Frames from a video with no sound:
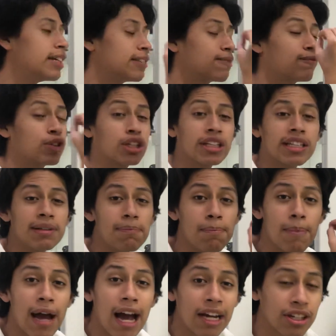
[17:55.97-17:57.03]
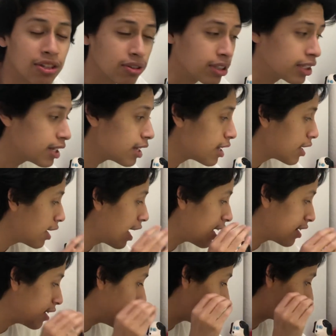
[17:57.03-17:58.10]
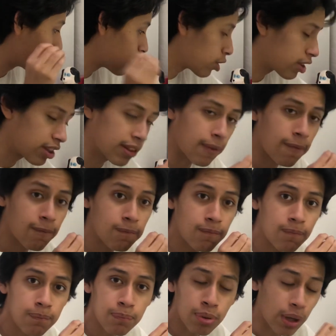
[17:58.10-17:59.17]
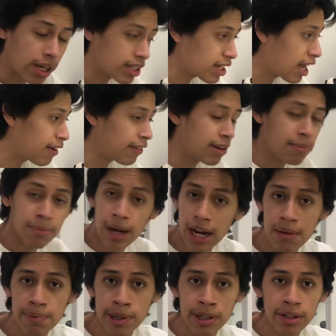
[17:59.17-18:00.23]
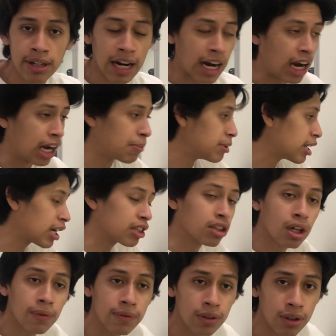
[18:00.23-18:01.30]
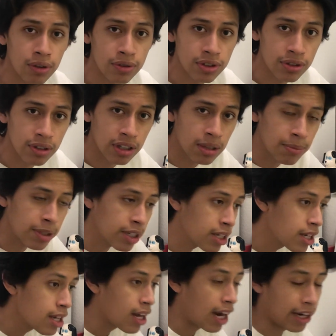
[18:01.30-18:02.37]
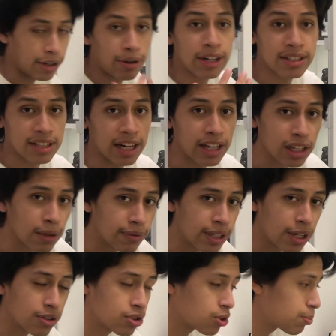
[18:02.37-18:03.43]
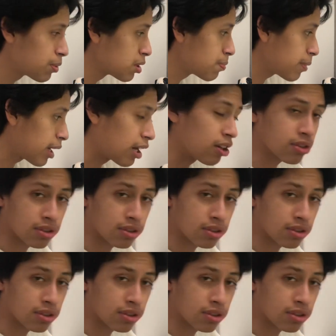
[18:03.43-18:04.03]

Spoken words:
fucking immaculate. It is worth the price, in my opinion. I mean, I love clones, you know what I mean? I know I said I love Death Troopers, but I also